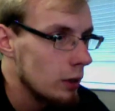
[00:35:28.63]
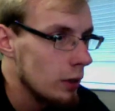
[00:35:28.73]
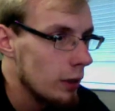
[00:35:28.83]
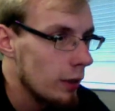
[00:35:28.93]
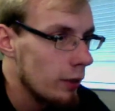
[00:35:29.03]

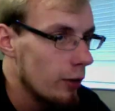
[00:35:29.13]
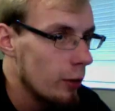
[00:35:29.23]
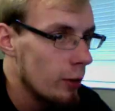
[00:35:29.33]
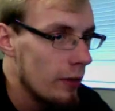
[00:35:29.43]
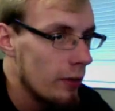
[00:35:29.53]
And I don't
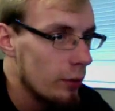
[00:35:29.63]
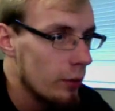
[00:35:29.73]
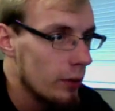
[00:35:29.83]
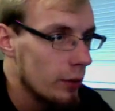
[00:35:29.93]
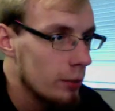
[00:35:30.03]
want this
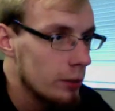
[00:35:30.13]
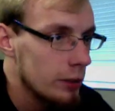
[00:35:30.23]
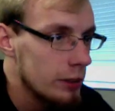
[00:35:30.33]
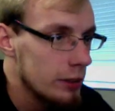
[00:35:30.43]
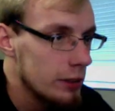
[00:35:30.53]
one
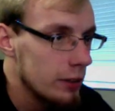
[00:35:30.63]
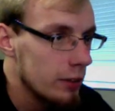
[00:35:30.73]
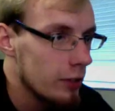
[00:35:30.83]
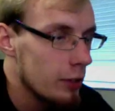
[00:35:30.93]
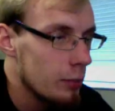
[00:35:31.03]
completely
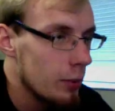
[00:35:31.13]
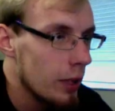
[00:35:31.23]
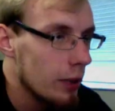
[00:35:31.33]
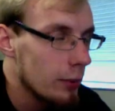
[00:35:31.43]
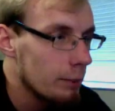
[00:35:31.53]
touching the
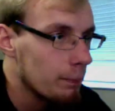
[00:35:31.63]
bottom.